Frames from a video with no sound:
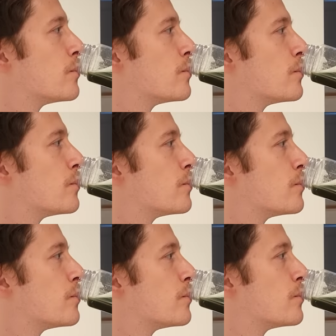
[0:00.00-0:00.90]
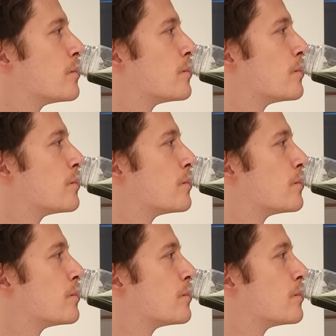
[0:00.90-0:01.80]
You can put it in a
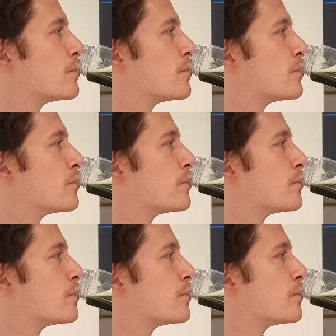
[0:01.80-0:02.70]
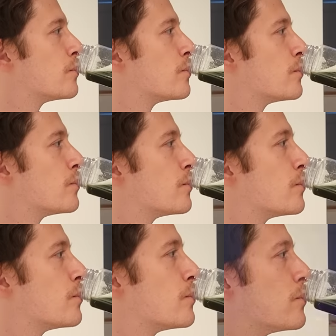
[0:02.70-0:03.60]
drink, you can put it in a shake,
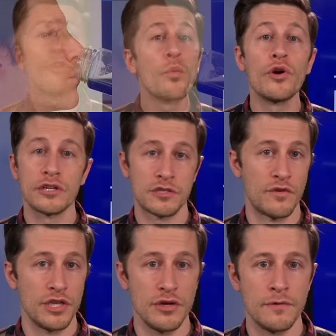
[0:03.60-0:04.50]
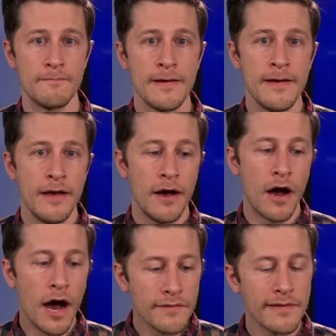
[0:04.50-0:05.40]
whatever works for you.
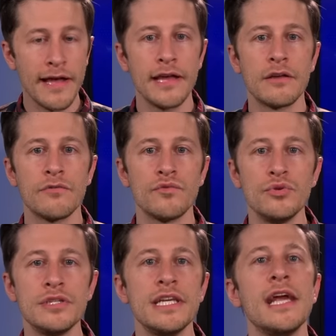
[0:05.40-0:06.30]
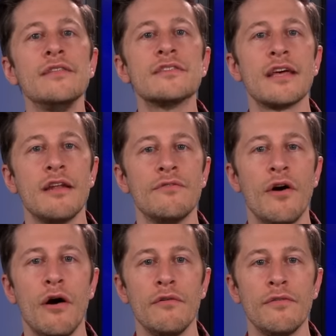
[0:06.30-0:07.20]
Unlike routines that
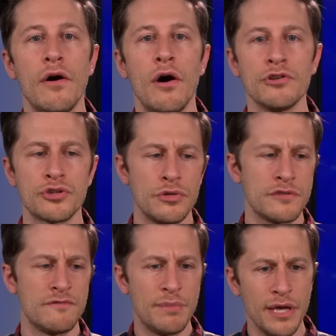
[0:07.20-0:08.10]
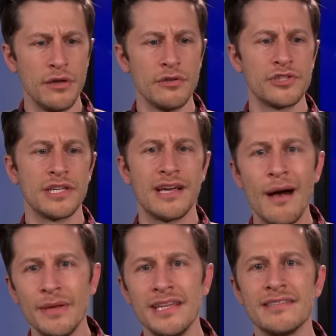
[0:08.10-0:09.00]
involve all sorts of pills and
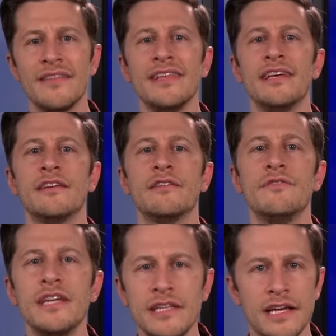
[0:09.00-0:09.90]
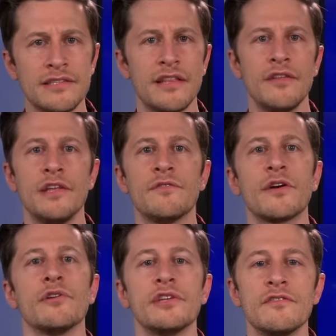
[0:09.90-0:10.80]
gummies and the inconvenience and the
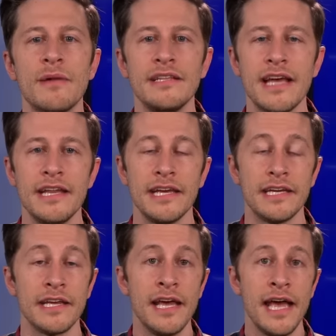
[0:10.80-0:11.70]
difficulty of maintaining it,